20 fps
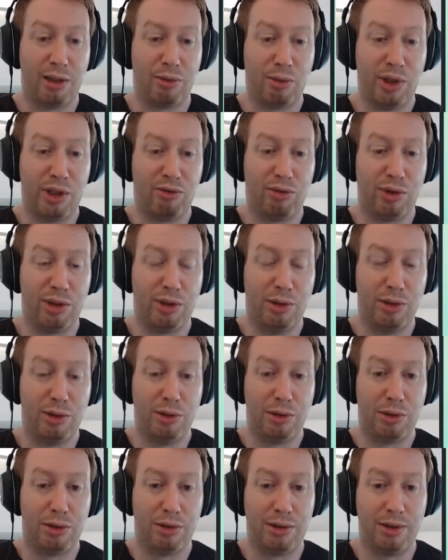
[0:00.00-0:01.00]
can we
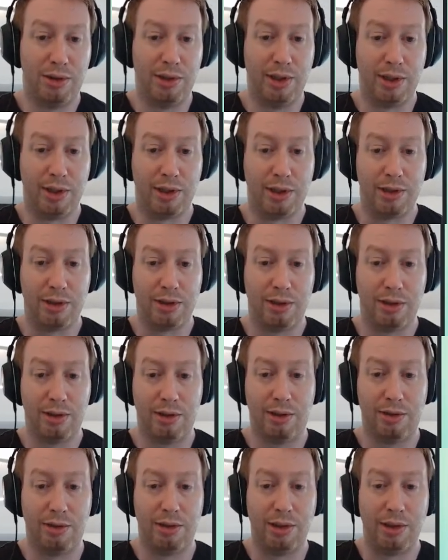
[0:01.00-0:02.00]
reduce the
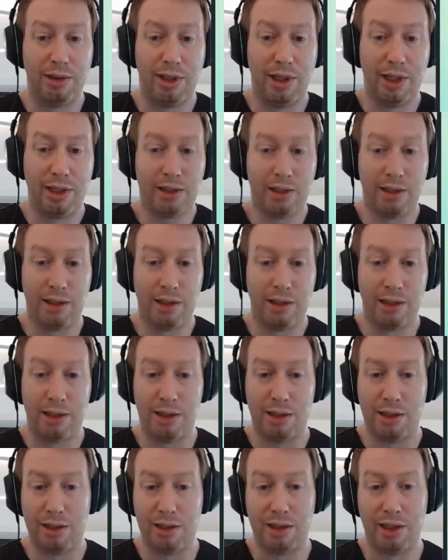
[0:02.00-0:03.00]
data